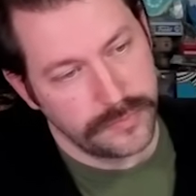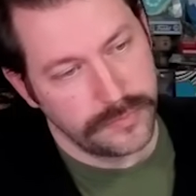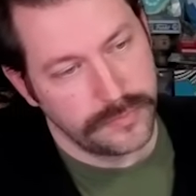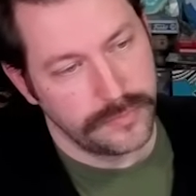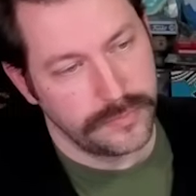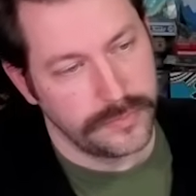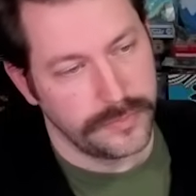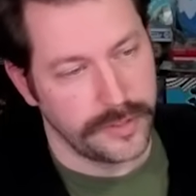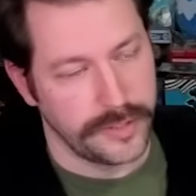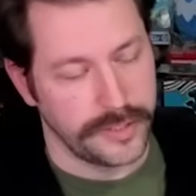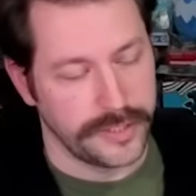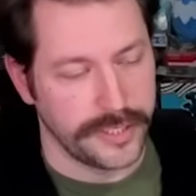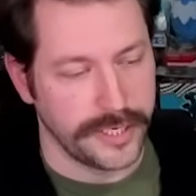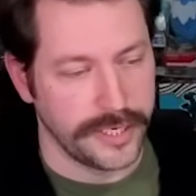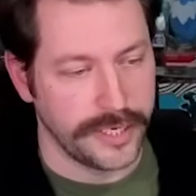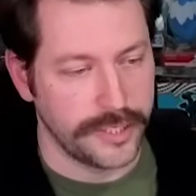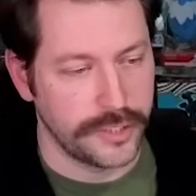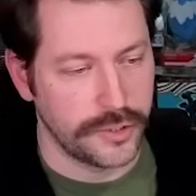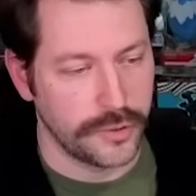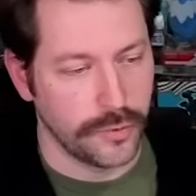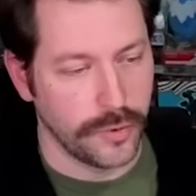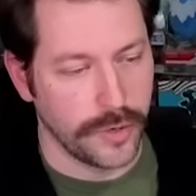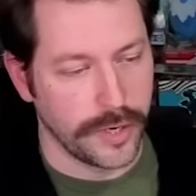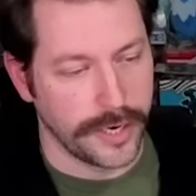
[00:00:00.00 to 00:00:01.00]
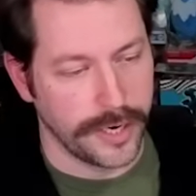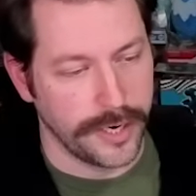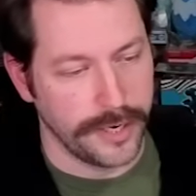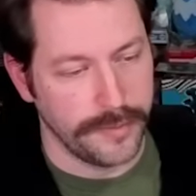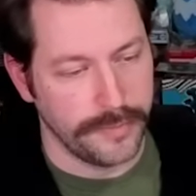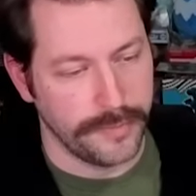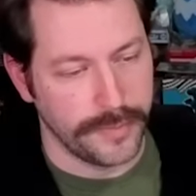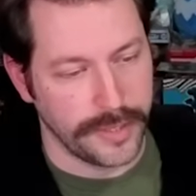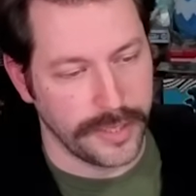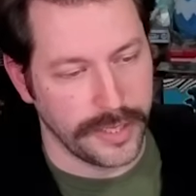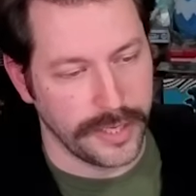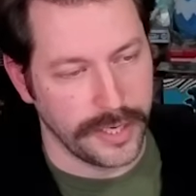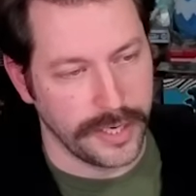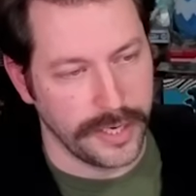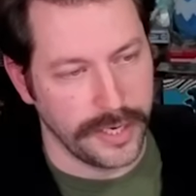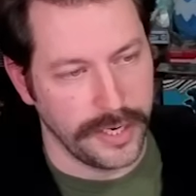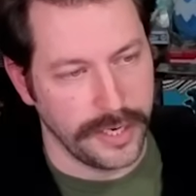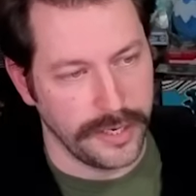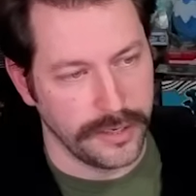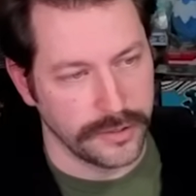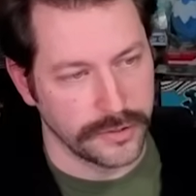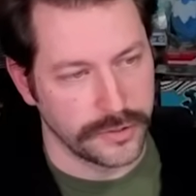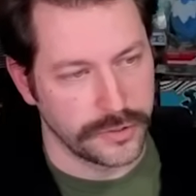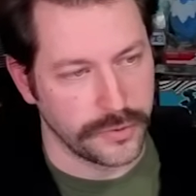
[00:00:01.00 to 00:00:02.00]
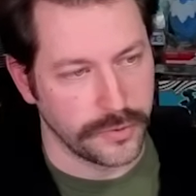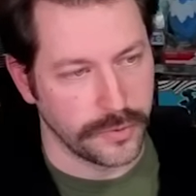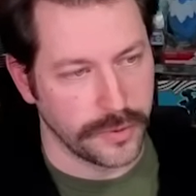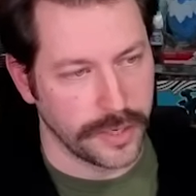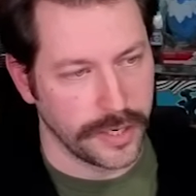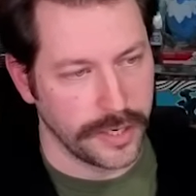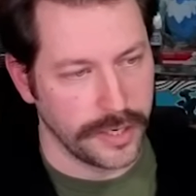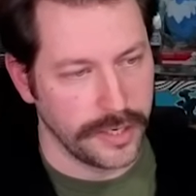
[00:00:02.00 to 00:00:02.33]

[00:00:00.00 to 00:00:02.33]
He takes 20, but then he heals 20.